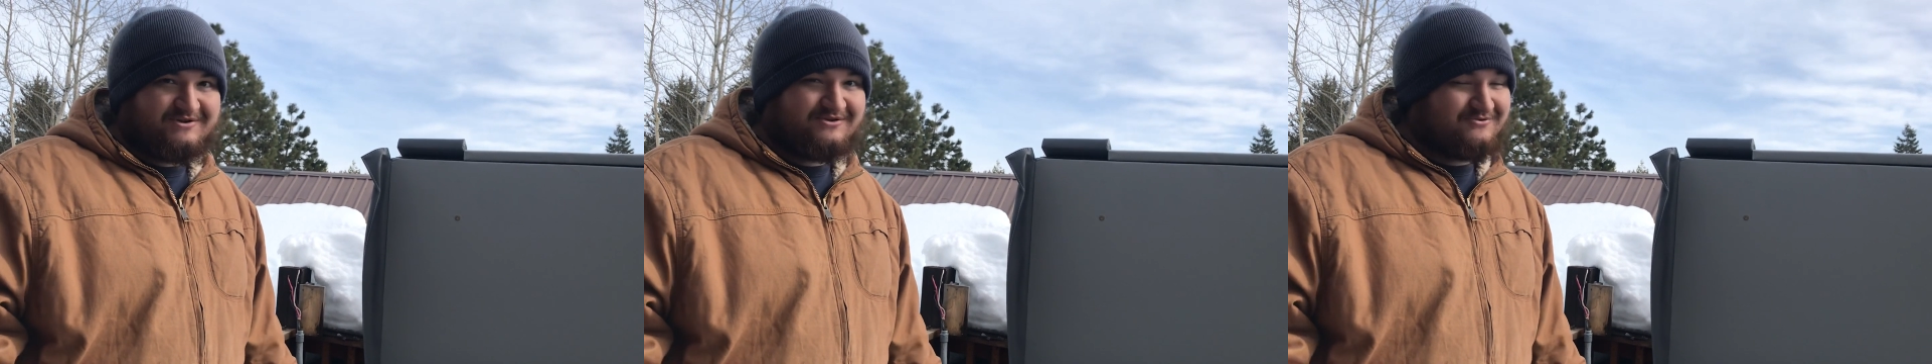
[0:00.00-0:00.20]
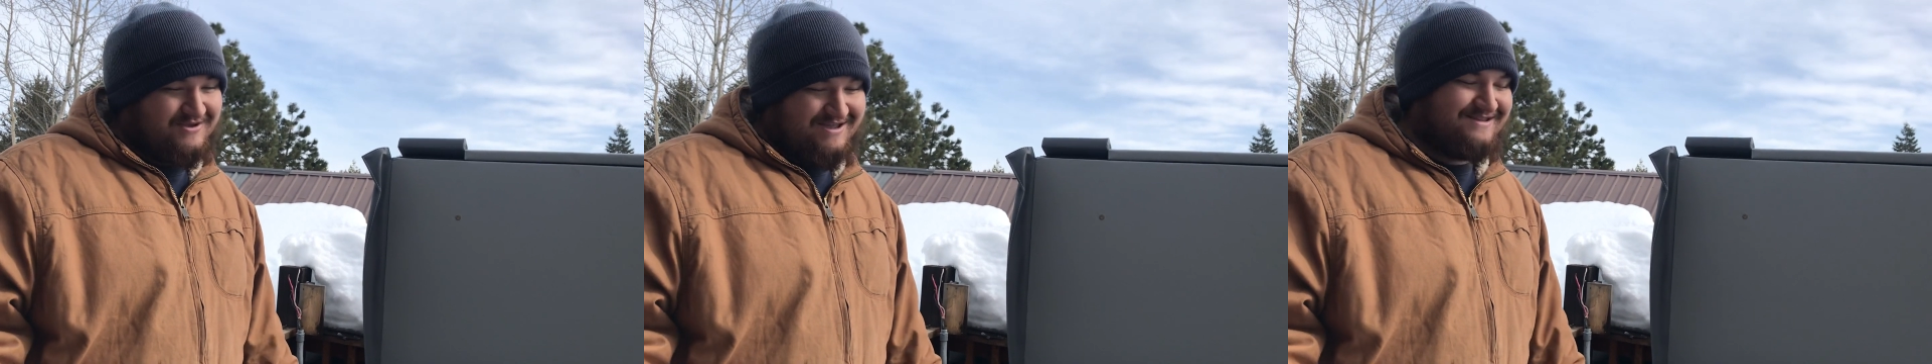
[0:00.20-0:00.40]

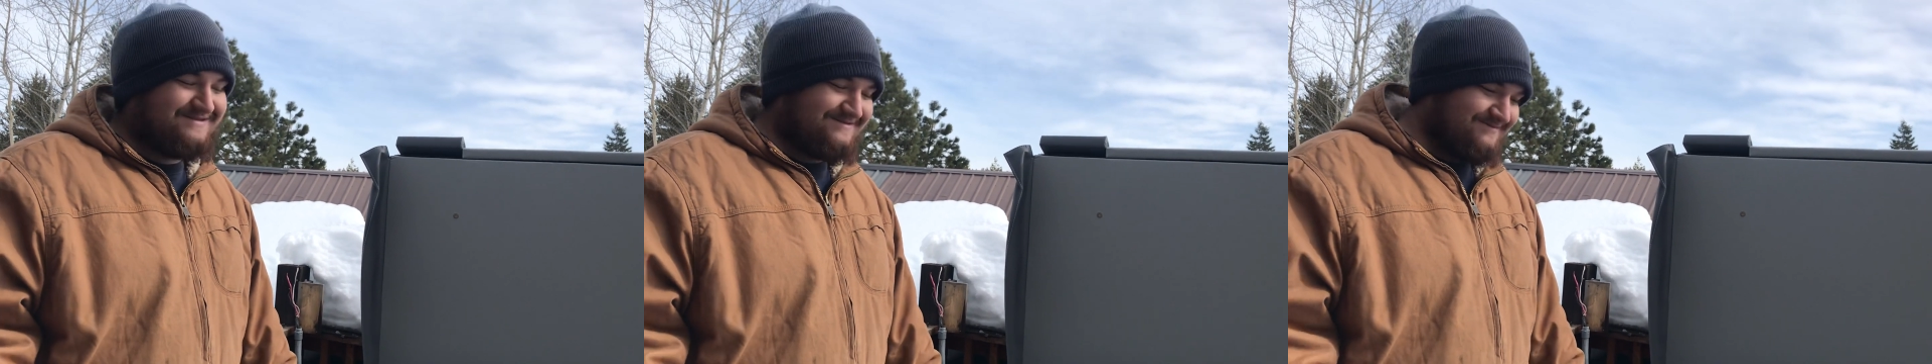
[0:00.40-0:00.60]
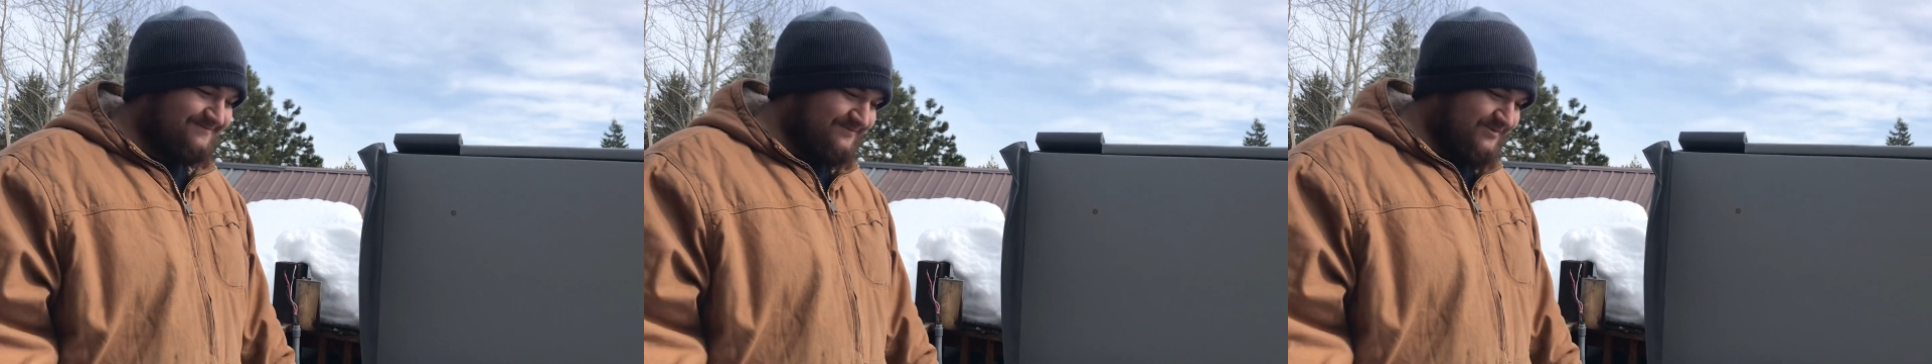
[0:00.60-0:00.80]
Okay.
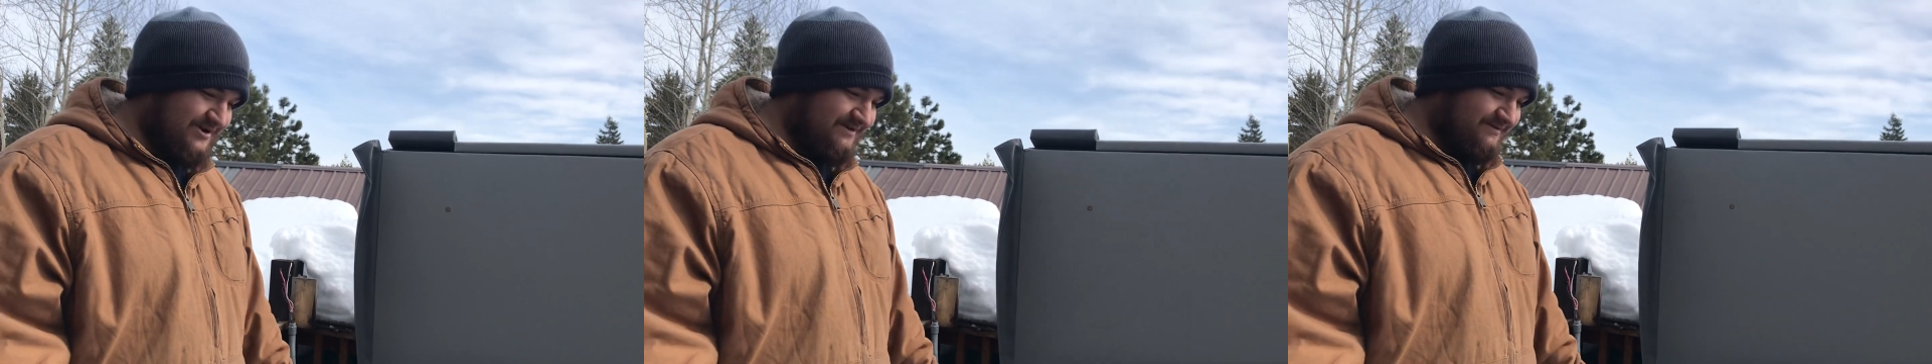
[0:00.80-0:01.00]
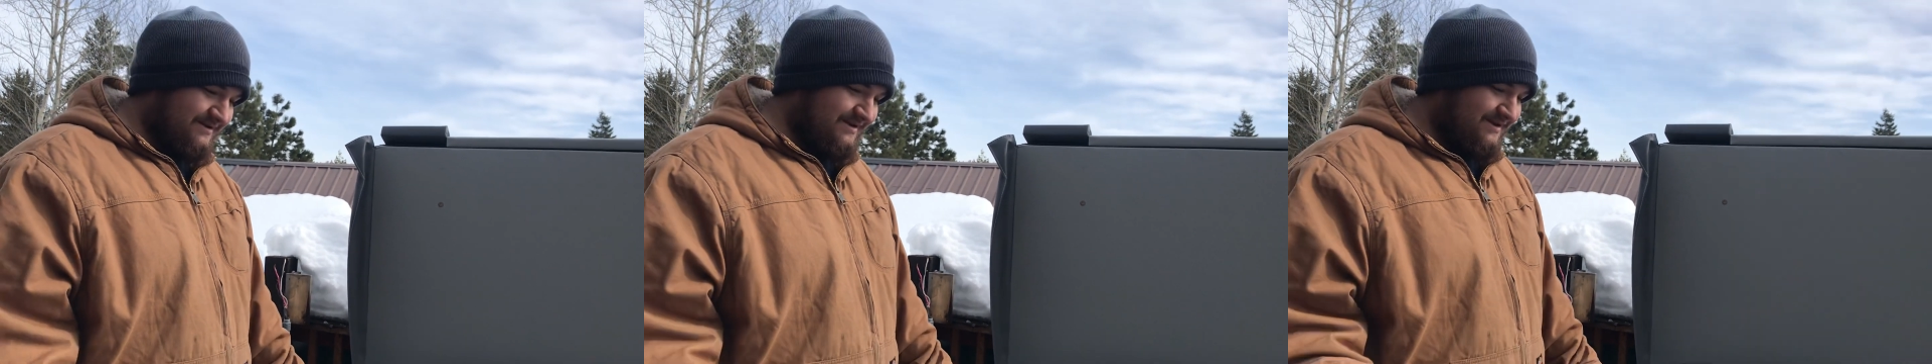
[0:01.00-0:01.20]
But
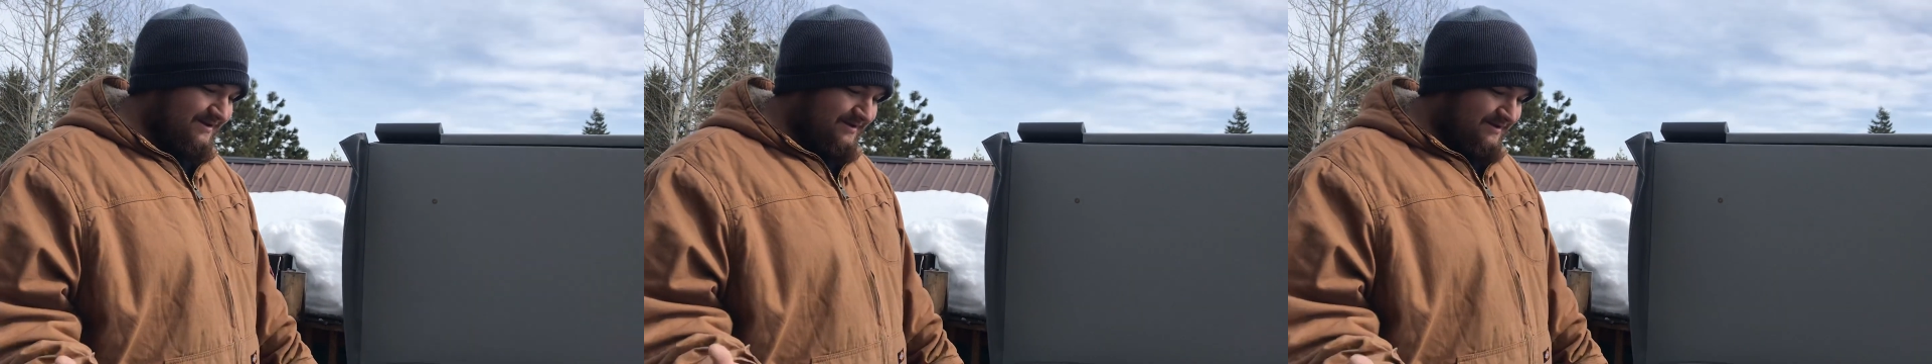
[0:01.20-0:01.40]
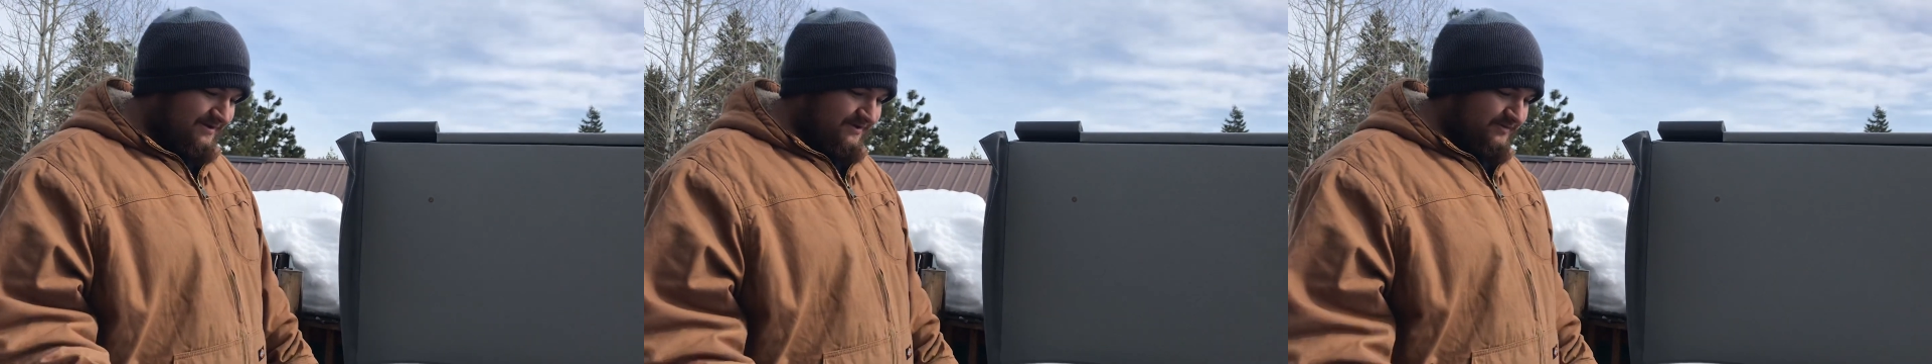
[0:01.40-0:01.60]

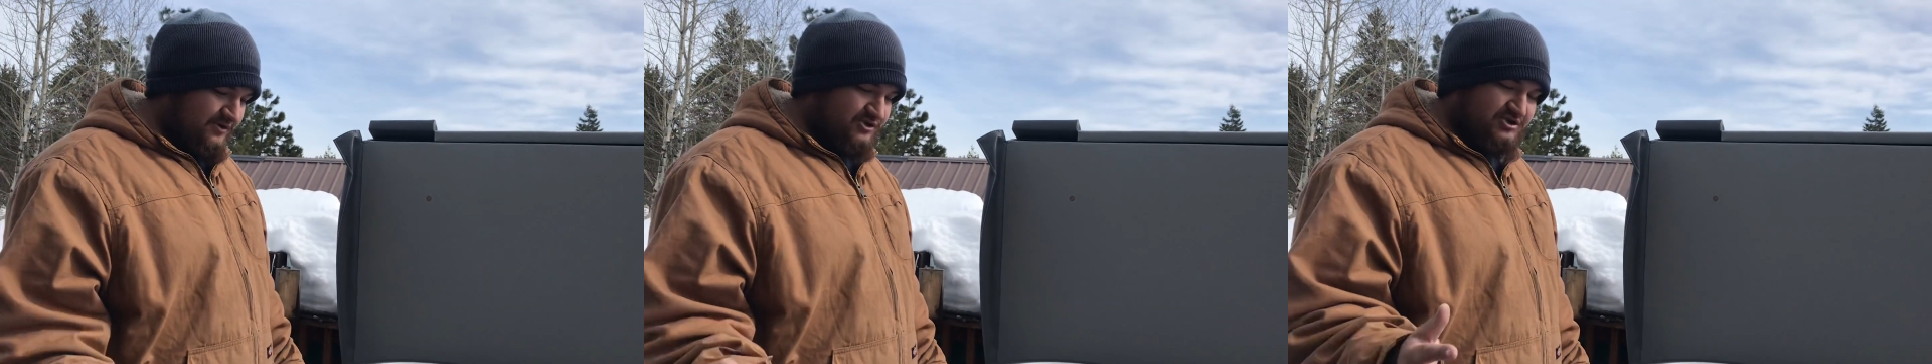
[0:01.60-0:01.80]
those